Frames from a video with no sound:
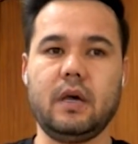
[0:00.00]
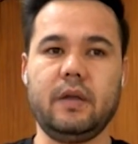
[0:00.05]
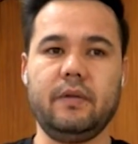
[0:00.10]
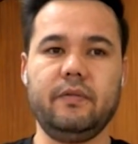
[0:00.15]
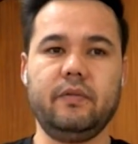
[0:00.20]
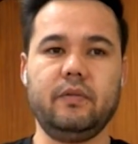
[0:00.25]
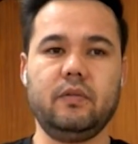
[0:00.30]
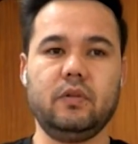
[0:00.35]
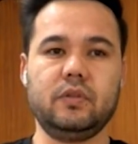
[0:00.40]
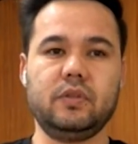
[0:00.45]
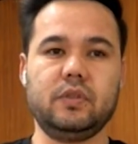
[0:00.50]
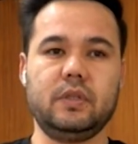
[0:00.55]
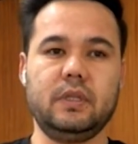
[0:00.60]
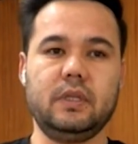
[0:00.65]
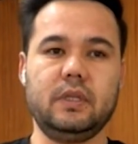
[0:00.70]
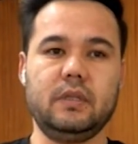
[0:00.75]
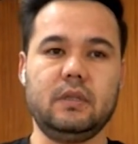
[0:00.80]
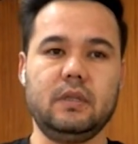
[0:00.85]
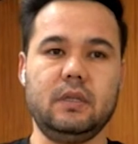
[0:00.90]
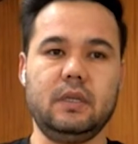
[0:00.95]

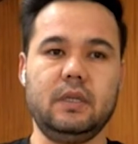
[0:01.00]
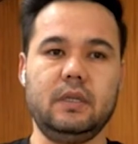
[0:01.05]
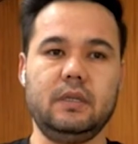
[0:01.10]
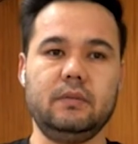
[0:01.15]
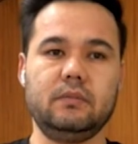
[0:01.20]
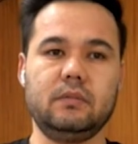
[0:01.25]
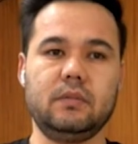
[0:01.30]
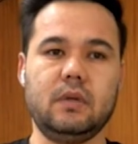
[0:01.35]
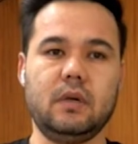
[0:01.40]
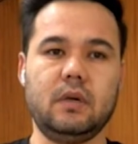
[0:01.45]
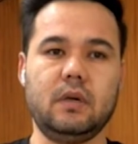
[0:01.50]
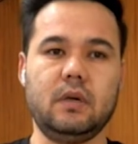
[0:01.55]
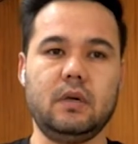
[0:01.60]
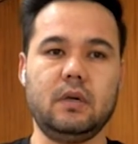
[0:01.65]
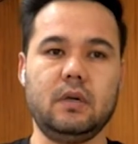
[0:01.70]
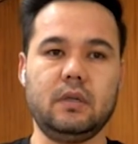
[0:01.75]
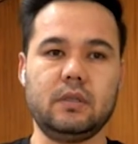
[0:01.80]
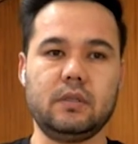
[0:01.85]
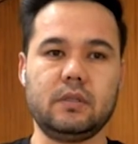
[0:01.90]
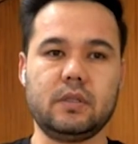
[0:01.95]
Unfortunately,
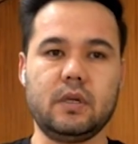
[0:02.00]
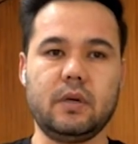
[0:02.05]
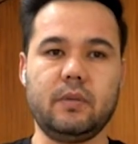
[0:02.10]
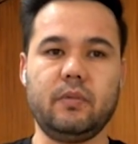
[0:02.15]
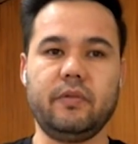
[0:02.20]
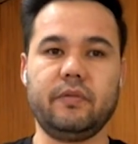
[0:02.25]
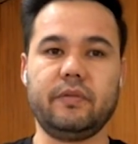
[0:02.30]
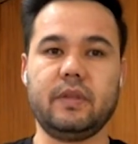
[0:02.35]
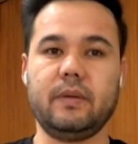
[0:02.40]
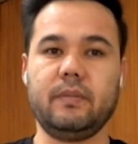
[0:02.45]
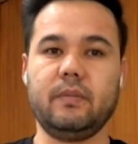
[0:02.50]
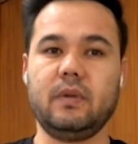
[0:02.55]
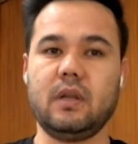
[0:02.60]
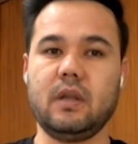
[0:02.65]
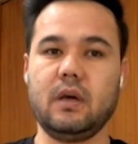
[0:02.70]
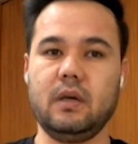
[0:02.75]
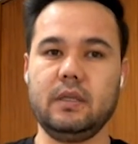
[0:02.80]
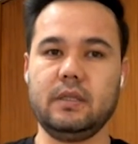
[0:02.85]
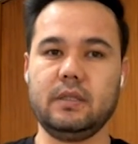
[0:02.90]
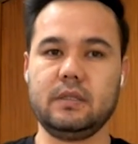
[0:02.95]
some of them
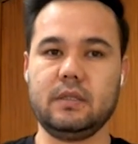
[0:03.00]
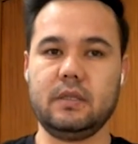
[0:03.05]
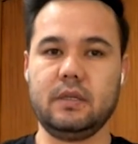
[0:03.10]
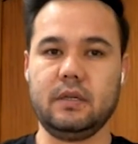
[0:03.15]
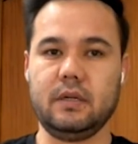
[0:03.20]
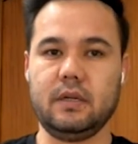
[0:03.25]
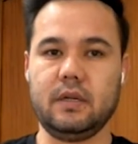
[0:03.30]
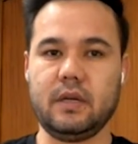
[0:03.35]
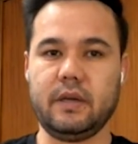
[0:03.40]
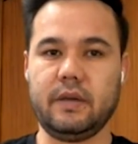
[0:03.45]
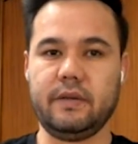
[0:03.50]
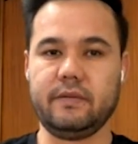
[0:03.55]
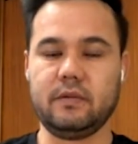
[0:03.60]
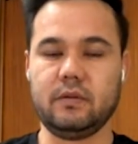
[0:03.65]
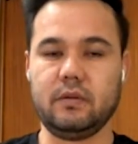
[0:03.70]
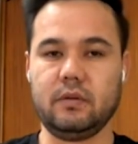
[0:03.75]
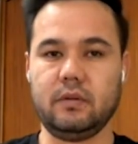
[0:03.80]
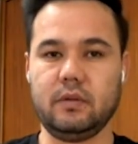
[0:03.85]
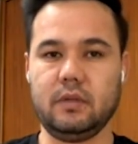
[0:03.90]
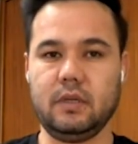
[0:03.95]
lost their
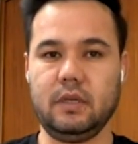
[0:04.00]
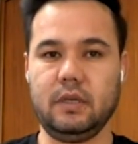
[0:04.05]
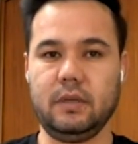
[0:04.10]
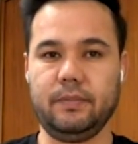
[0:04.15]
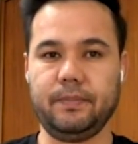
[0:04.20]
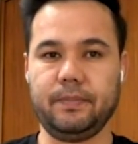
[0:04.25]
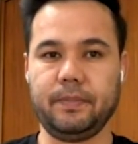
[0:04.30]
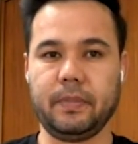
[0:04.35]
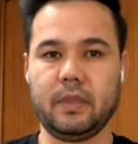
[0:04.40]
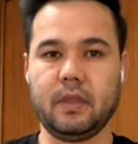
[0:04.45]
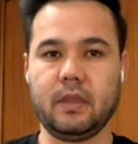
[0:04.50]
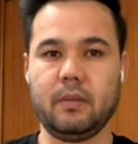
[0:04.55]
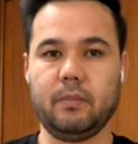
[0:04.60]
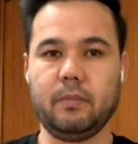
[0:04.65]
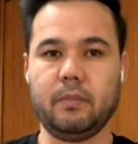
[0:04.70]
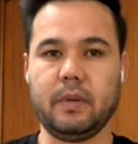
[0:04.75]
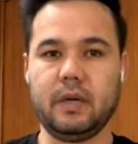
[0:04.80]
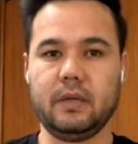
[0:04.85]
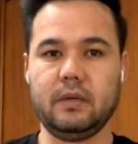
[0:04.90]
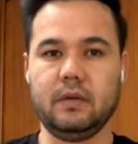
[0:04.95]
lives on the
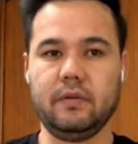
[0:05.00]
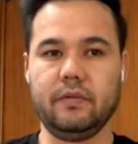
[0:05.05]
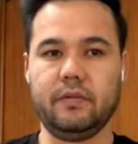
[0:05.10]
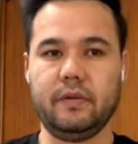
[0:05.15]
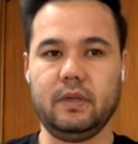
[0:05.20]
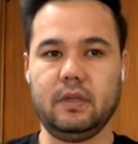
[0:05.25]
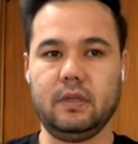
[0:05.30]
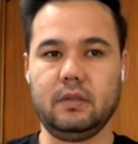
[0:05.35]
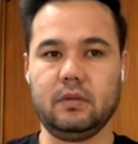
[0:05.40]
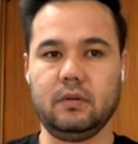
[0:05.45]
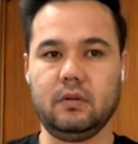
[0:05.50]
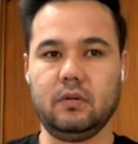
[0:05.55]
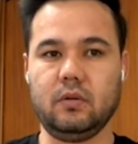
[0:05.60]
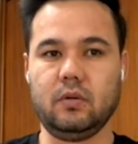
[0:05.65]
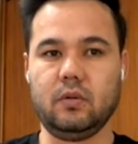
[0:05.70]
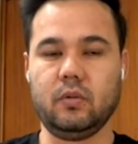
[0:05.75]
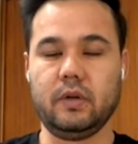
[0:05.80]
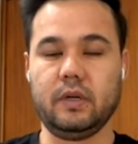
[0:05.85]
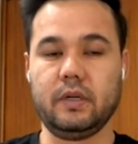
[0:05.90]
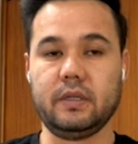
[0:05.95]
battlefield
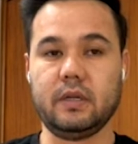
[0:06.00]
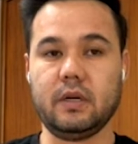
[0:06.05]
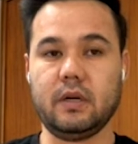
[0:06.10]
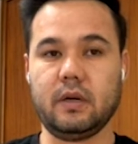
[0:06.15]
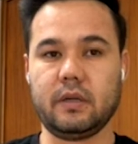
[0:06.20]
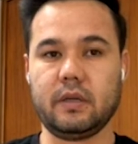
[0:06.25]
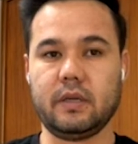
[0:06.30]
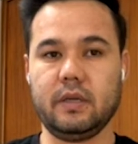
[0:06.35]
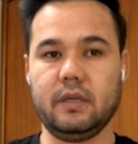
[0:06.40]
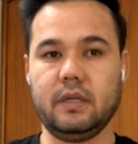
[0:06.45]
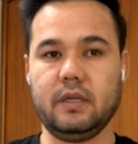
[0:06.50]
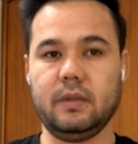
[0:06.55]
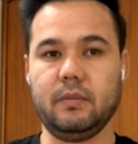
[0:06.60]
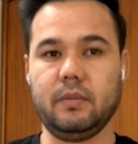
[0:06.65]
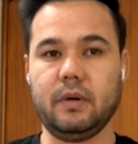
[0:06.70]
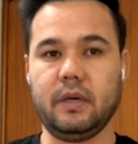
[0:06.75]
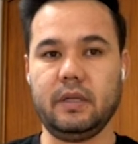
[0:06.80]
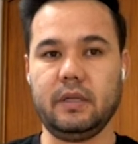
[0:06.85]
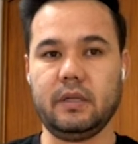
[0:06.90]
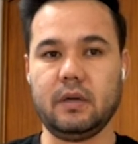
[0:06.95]
or were
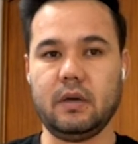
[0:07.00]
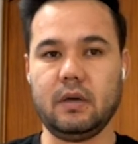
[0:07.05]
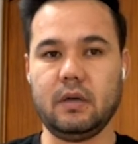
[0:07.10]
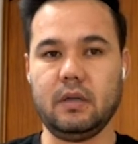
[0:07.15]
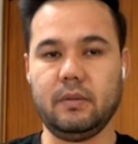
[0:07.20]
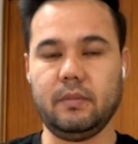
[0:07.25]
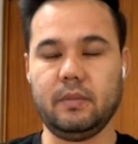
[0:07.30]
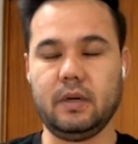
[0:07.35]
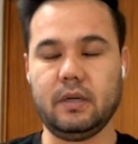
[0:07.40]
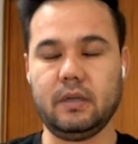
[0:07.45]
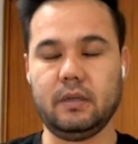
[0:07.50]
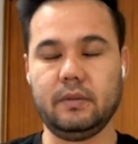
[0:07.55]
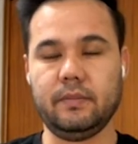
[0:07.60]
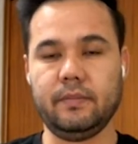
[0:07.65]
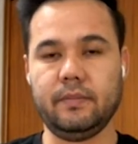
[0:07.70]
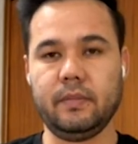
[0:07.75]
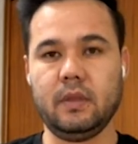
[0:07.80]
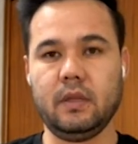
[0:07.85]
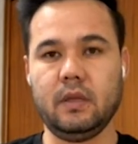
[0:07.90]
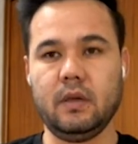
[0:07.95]
targeted by Taliban
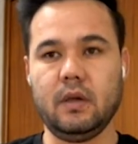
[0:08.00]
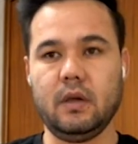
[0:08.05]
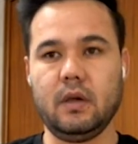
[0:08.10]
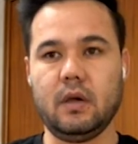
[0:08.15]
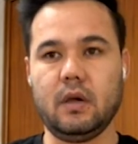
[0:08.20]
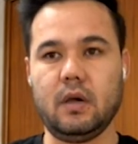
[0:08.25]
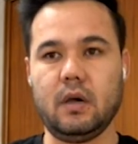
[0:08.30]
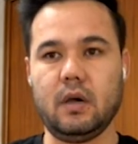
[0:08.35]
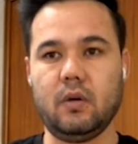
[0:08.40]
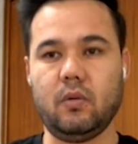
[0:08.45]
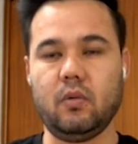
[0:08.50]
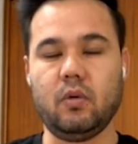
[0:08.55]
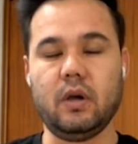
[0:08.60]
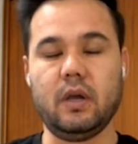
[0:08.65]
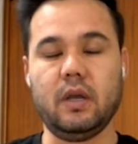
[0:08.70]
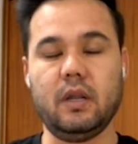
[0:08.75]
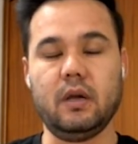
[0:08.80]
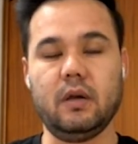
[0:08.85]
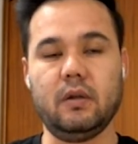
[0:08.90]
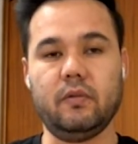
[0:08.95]

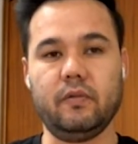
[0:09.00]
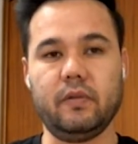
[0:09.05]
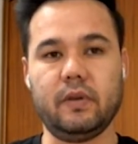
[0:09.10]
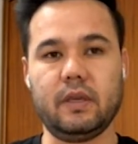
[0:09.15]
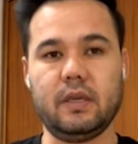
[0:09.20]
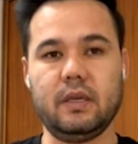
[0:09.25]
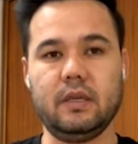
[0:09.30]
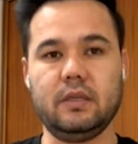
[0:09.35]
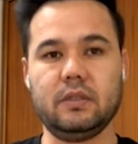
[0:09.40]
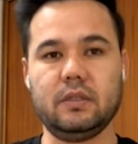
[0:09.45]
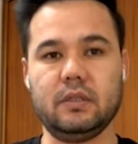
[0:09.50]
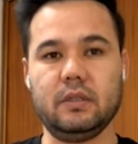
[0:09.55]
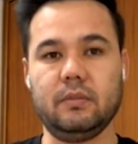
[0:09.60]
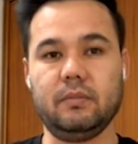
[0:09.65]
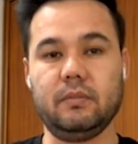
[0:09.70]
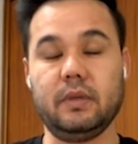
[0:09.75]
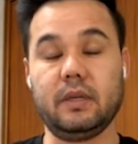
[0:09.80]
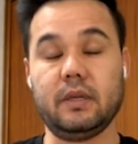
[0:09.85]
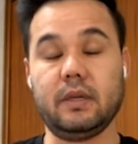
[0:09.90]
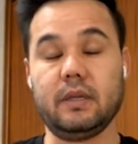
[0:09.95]
while on
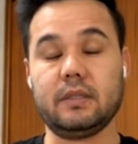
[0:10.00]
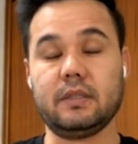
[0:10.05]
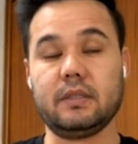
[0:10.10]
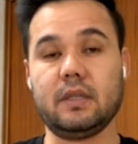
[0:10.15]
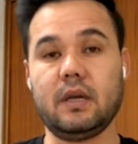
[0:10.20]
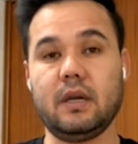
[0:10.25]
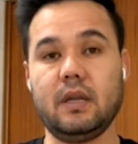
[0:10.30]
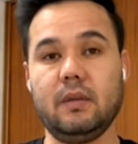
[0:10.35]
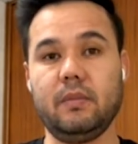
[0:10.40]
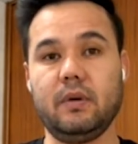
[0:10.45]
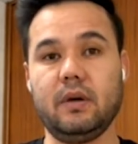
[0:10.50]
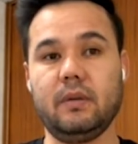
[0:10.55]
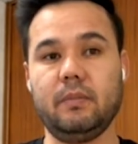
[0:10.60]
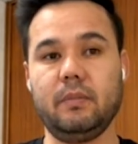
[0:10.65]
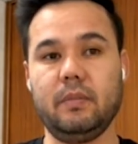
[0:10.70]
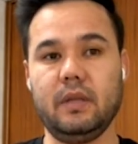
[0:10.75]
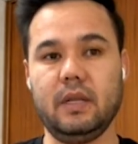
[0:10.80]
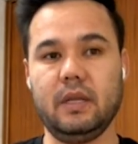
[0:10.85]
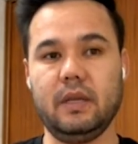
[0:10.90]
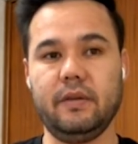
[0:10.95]
vacation, because
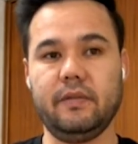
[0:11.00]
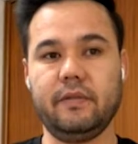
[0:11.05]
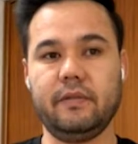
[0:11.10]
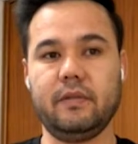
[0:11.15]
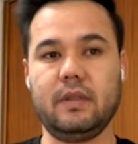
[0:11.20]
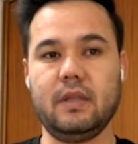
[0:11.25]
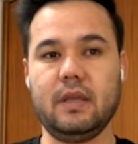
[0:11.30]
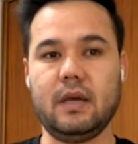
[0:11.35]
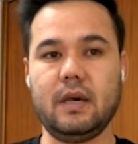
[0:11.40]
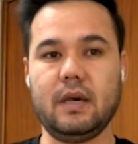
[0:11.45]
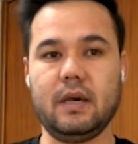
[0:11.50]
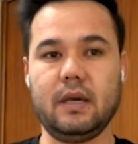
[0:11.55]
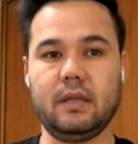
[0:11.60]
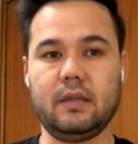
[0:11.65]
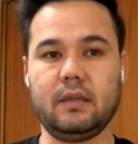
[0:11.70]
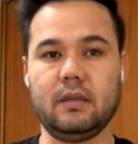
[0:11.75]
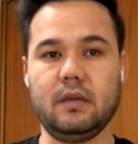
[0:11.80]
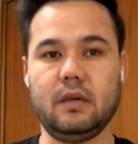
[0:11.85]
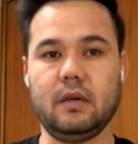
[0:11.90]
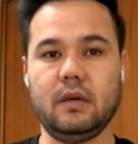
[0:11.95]
Taliban believed
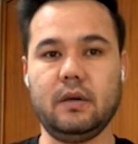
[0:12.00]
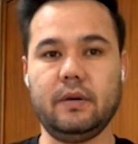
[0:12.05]
that